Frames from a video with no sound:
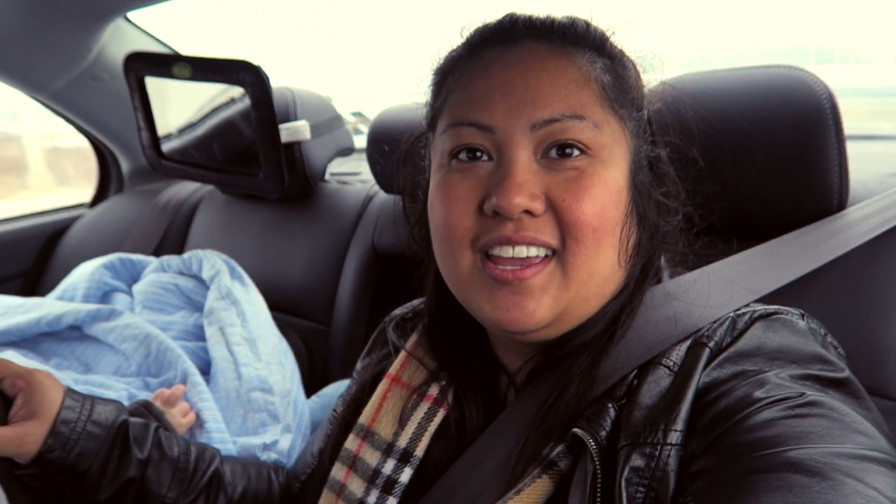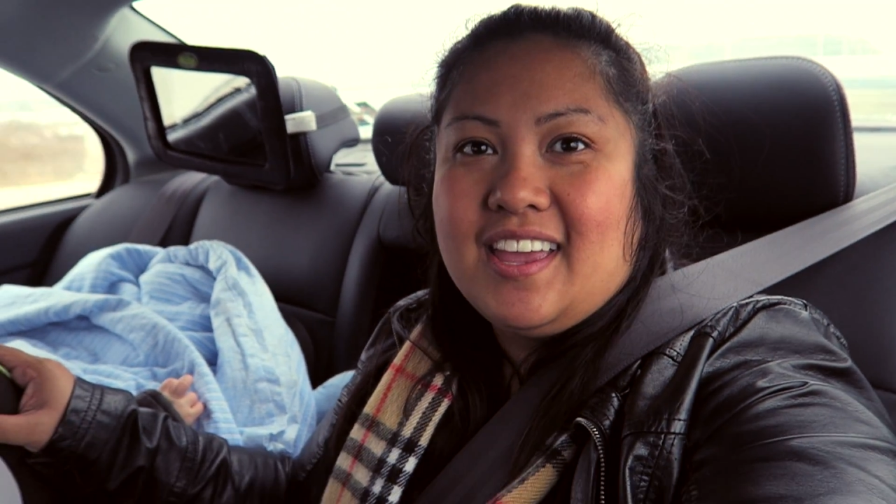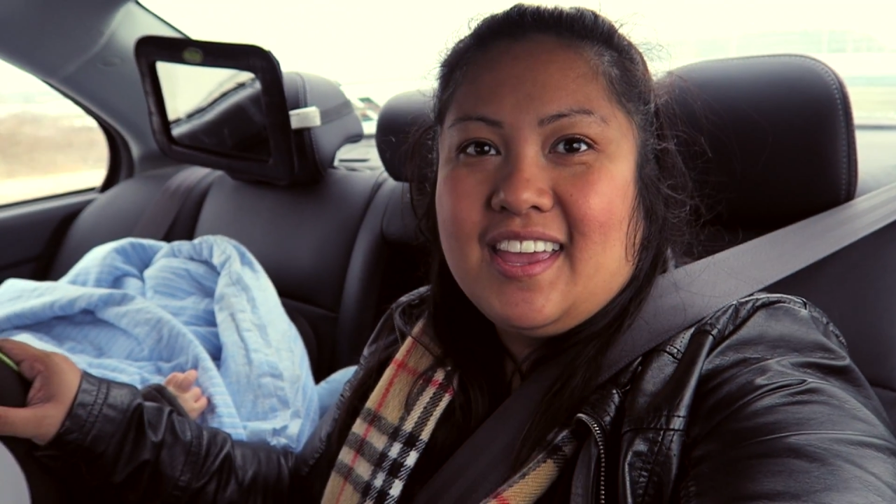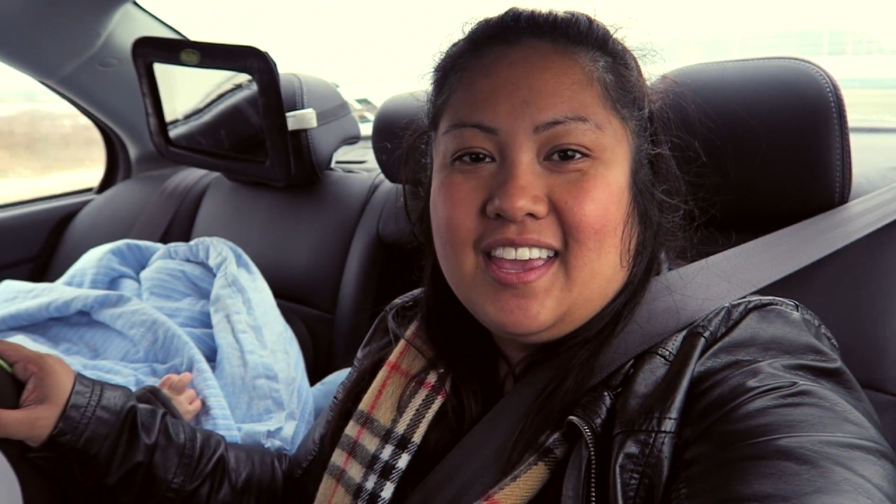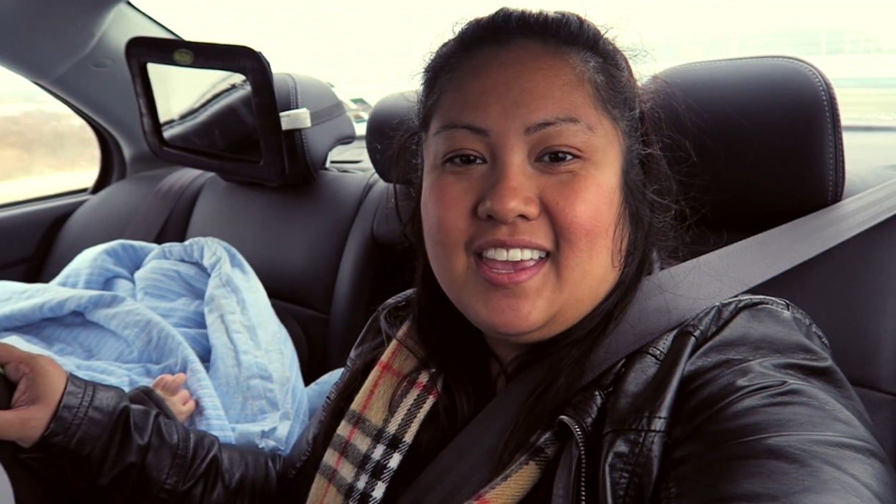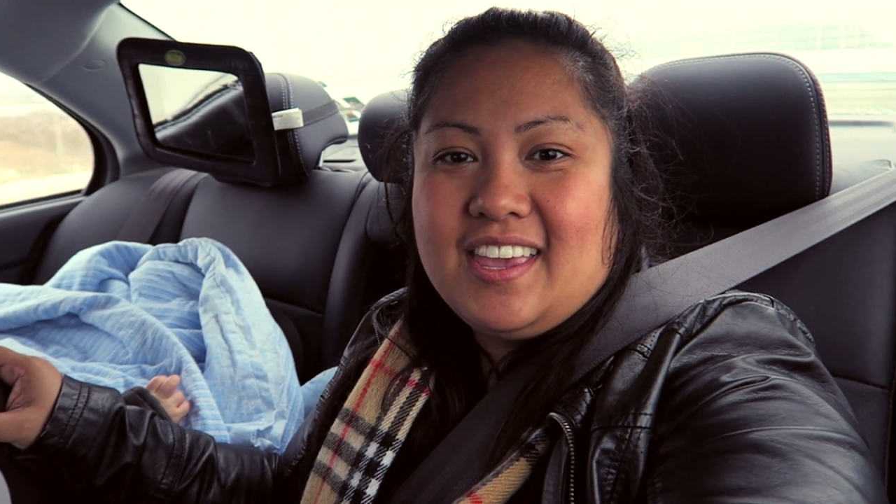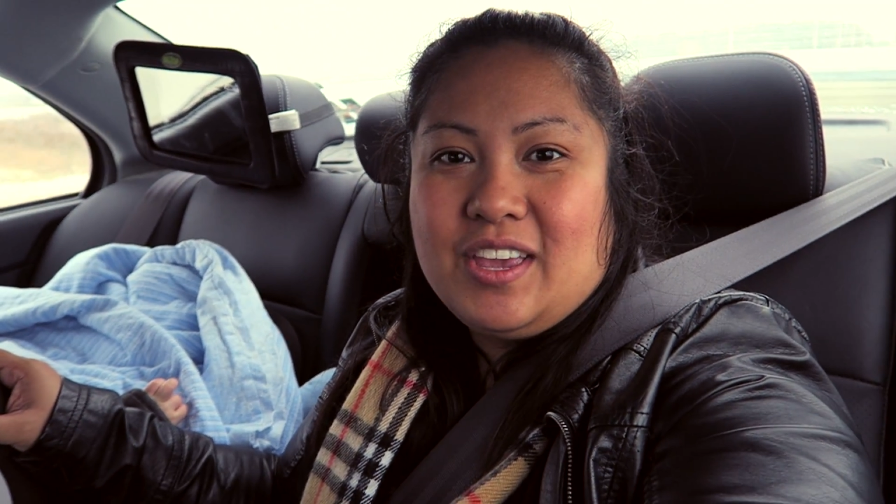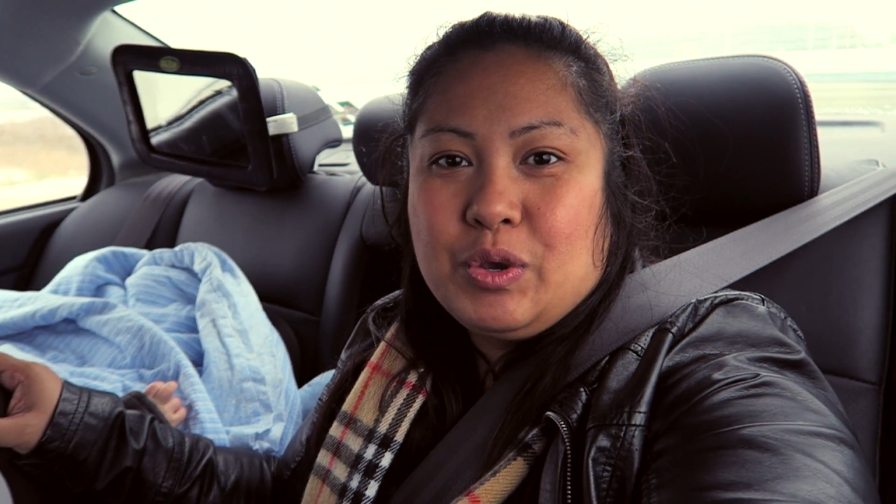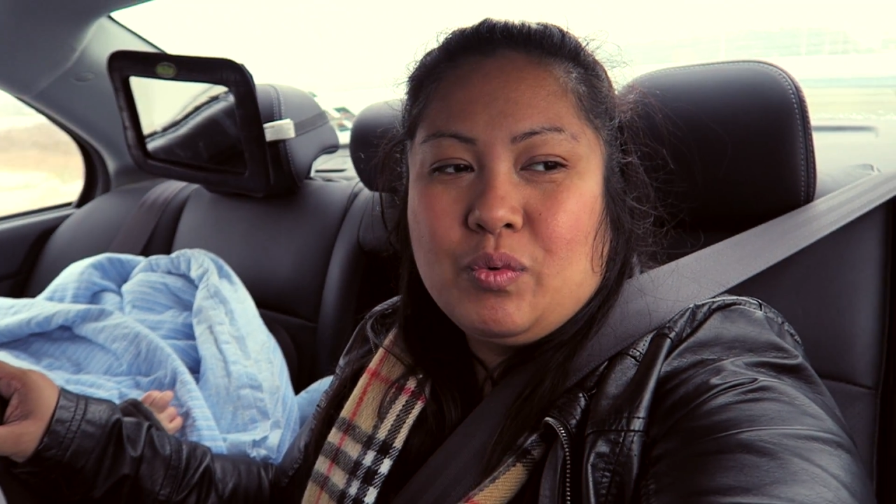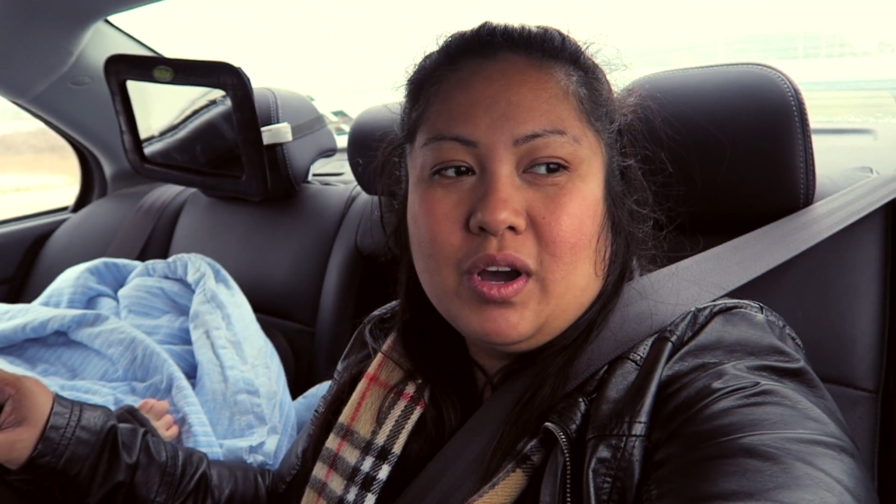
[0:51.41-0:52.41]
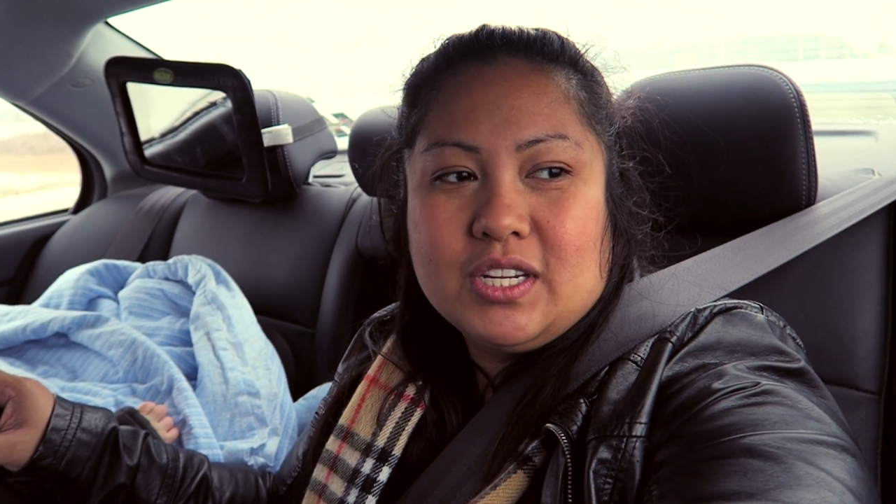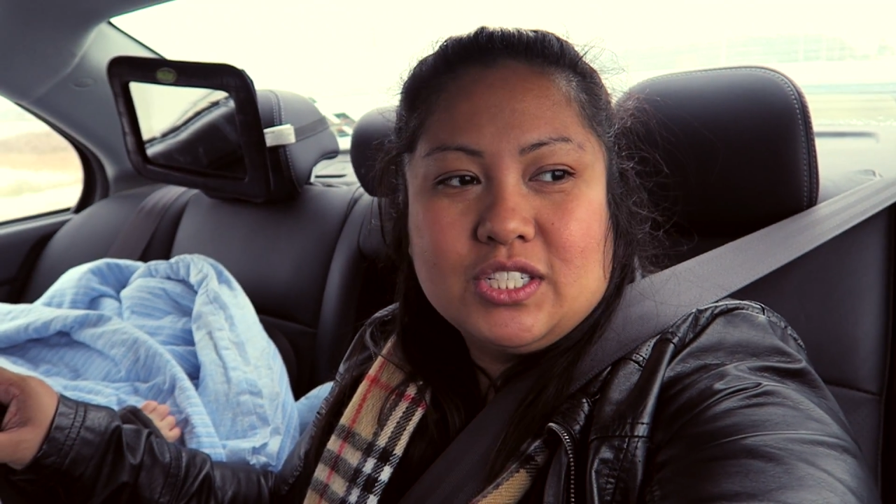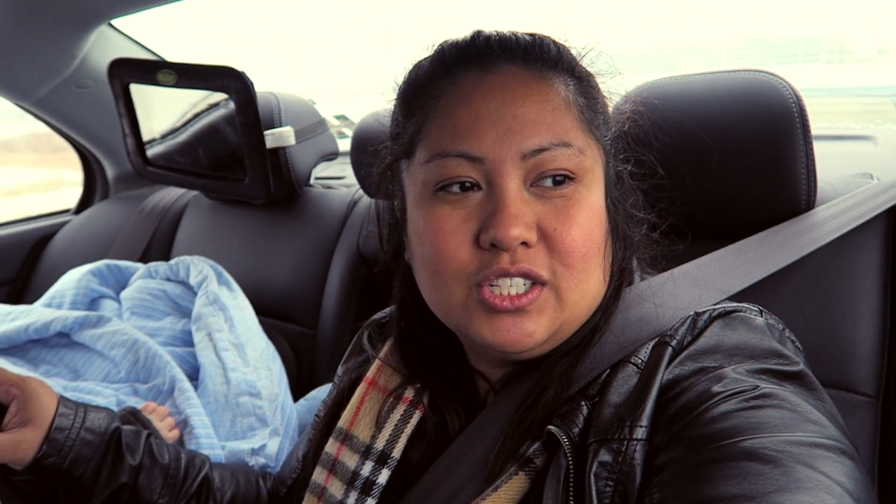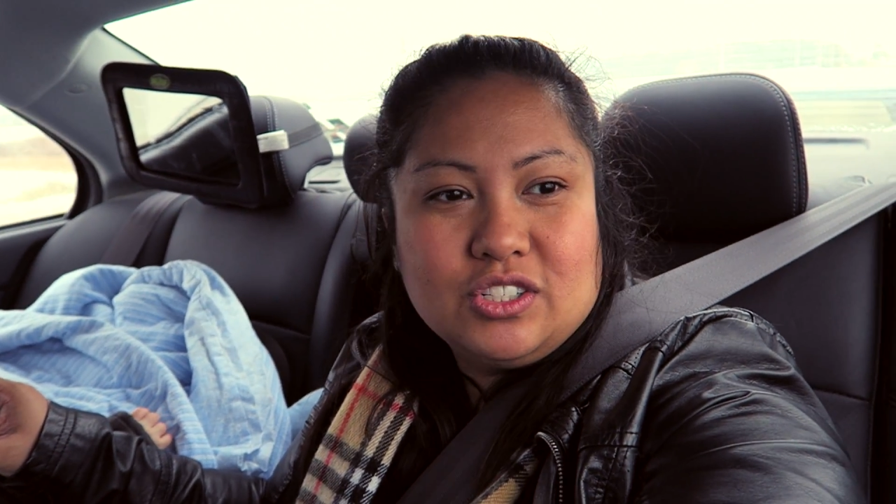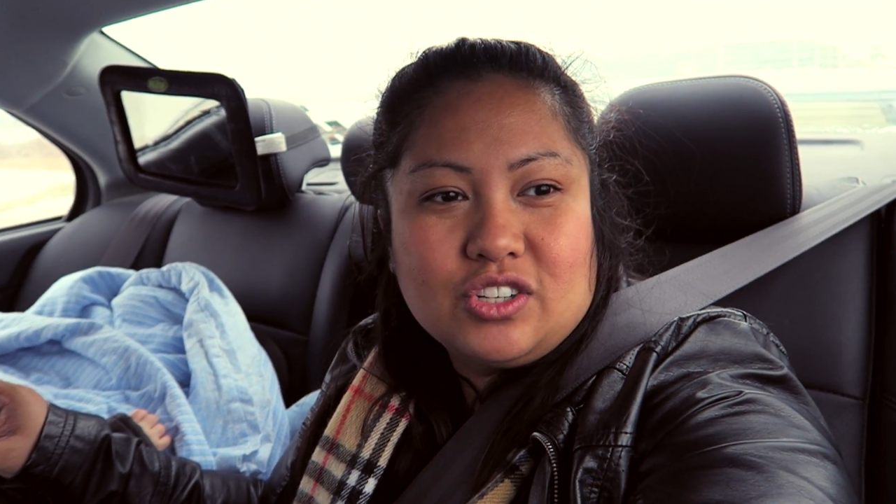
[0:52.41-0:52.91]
He wanted to